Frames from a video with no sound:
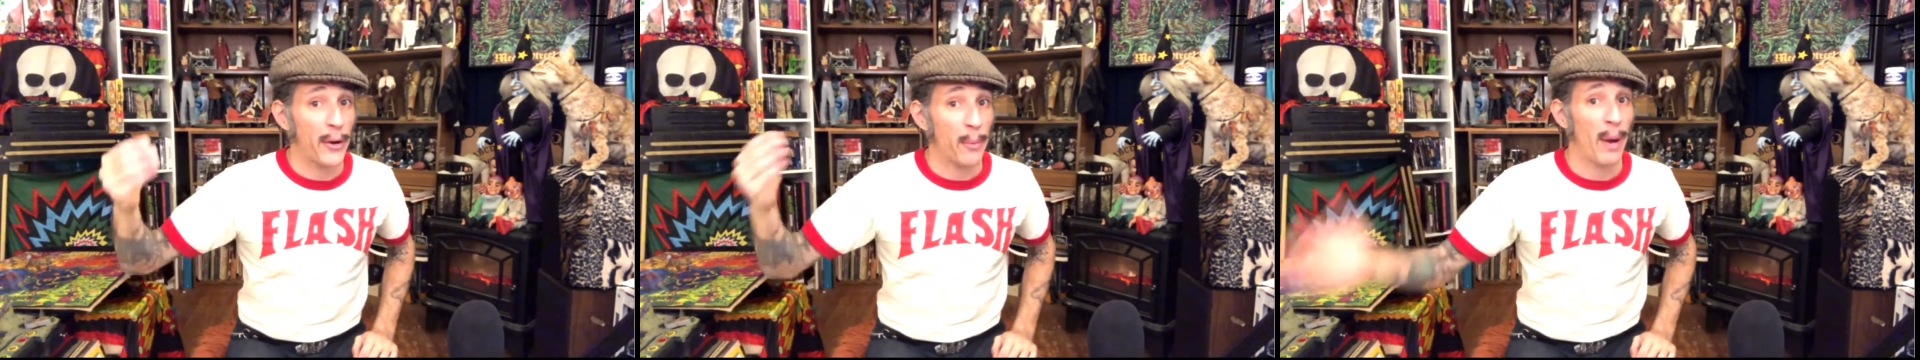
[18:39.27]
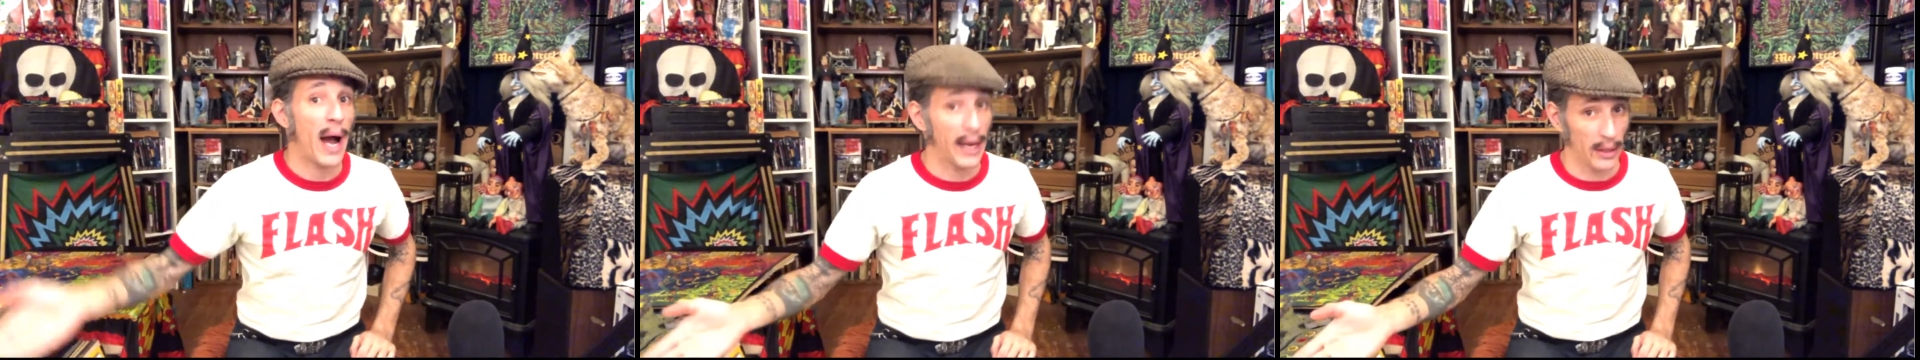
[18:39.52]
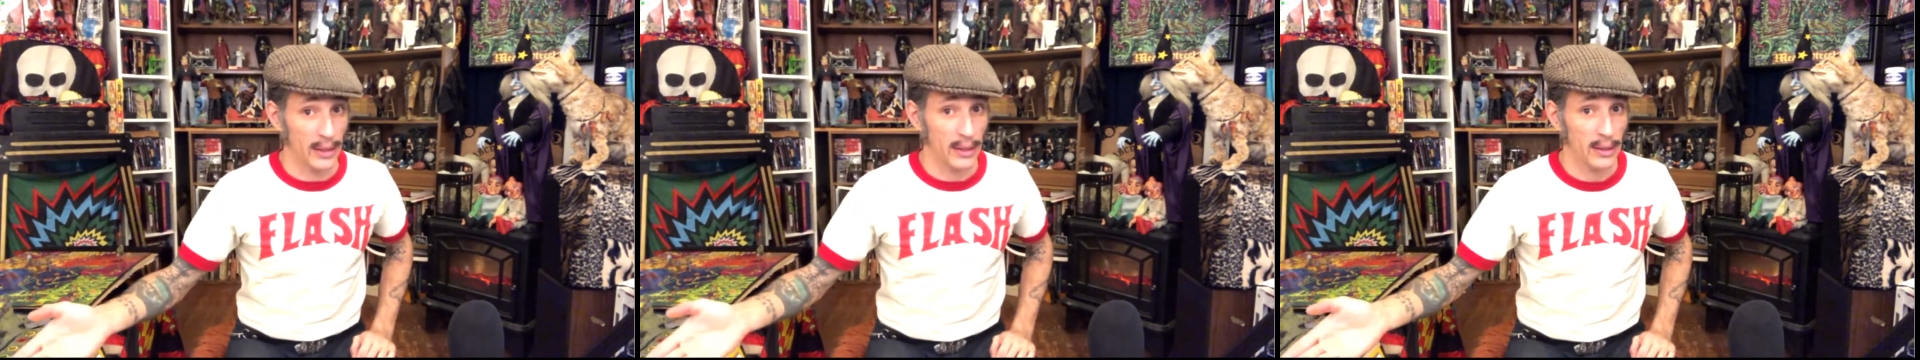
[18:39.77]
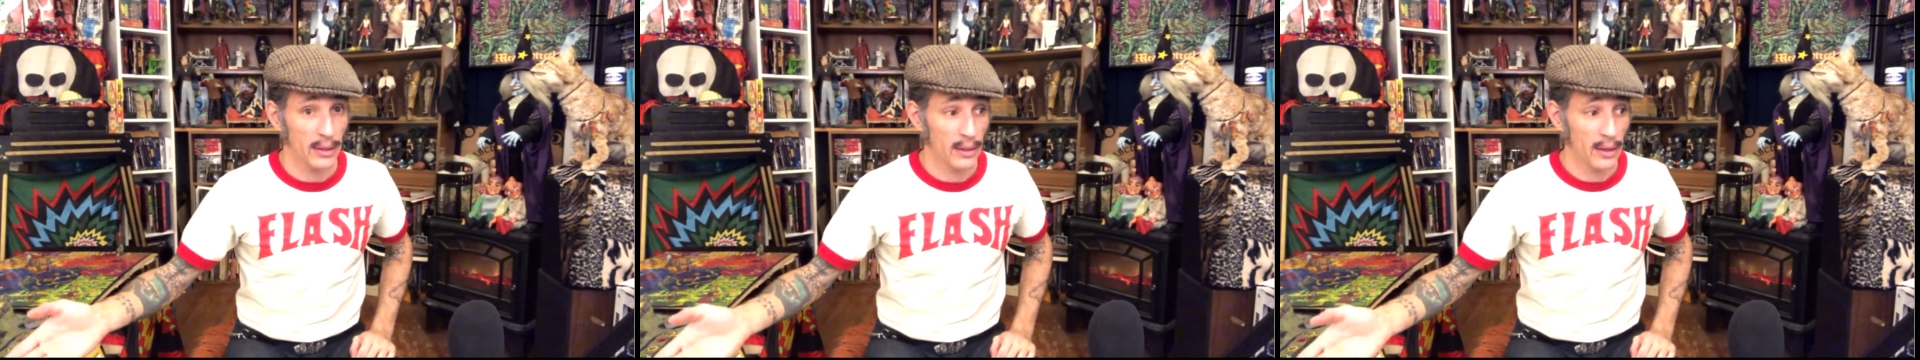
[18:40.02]
pilot.
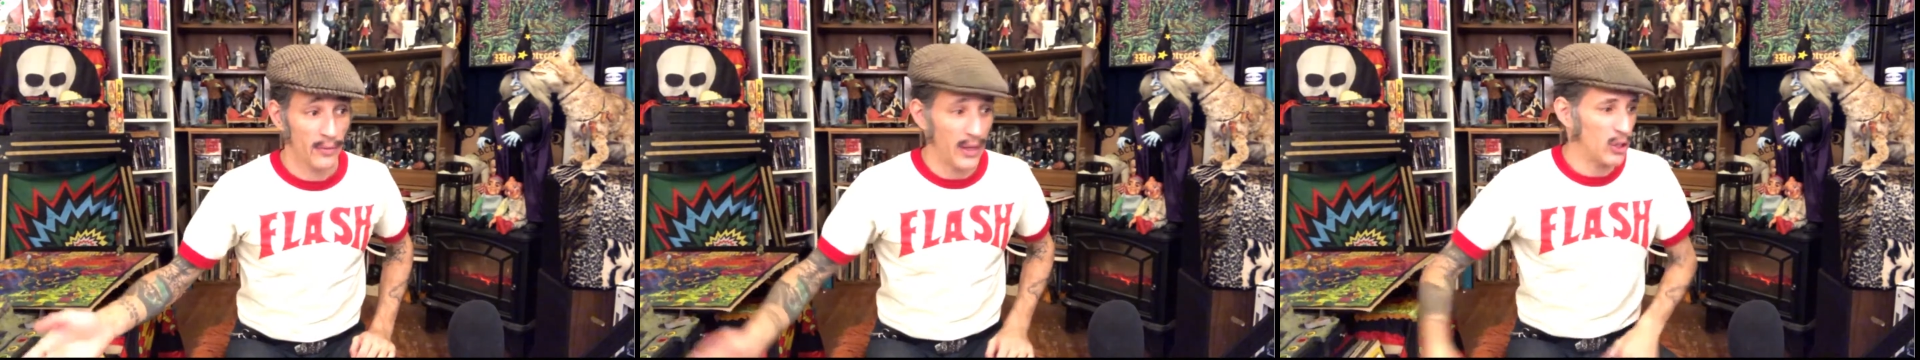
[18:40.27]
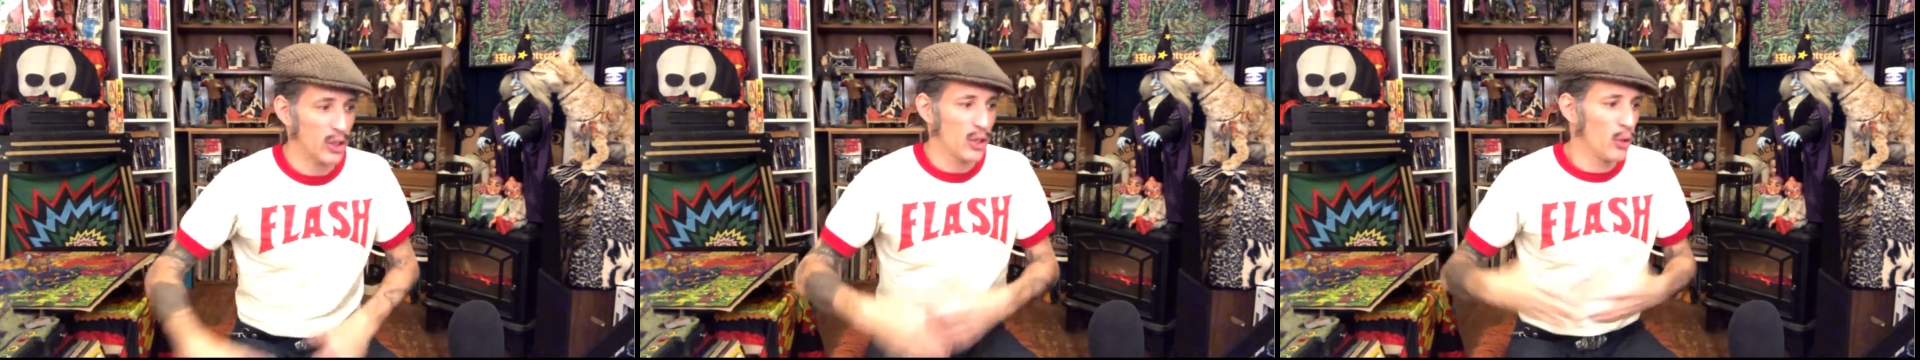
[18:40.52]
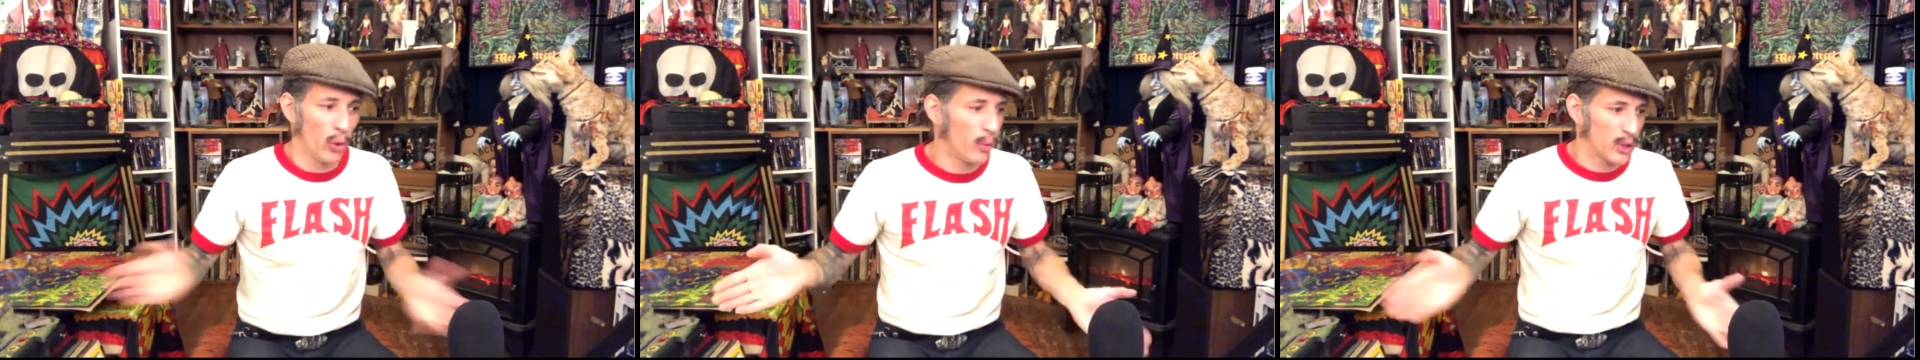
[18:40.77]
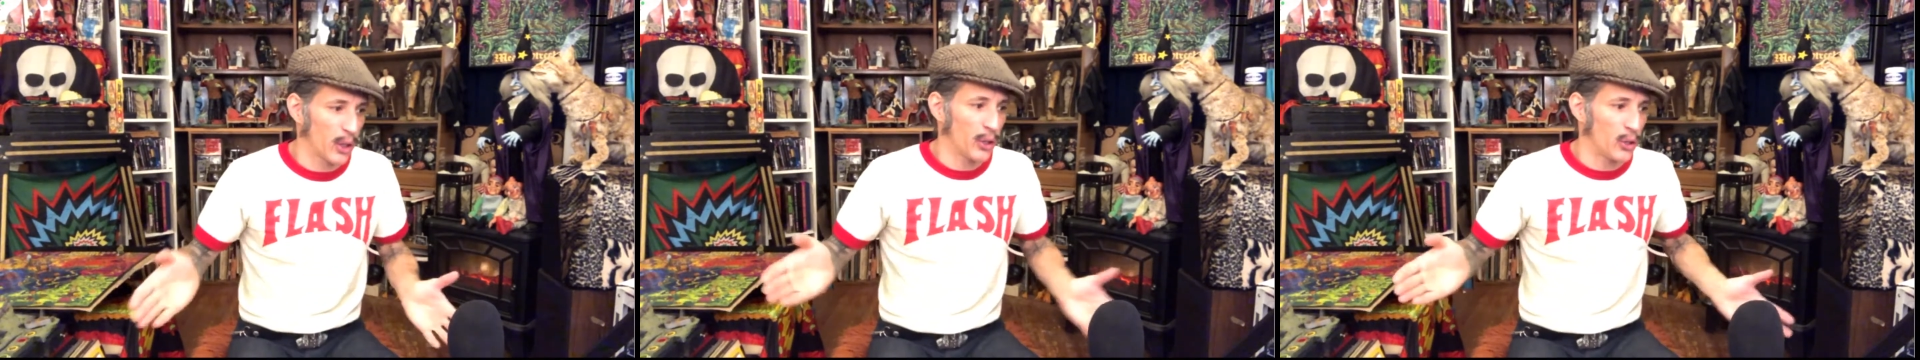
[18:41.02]
They just knew it was
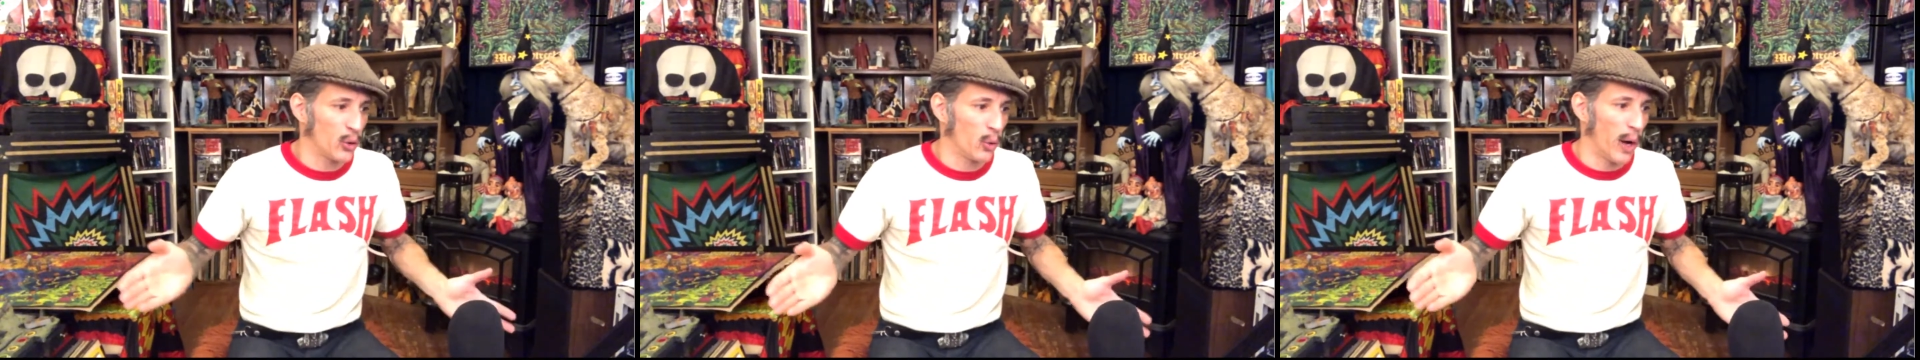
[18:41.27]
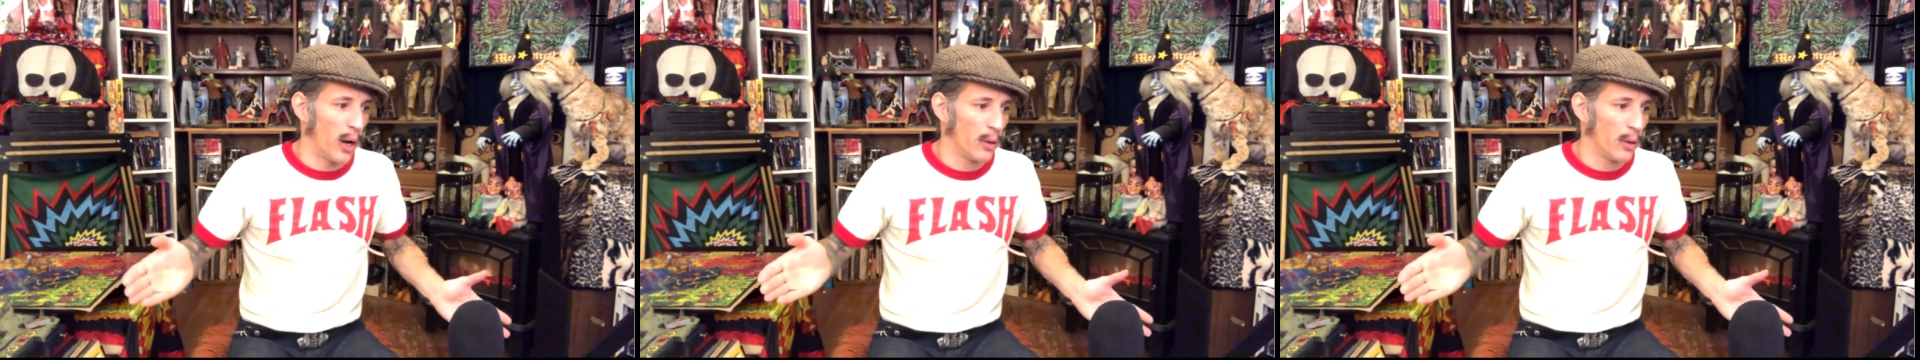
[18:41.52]
going to do well.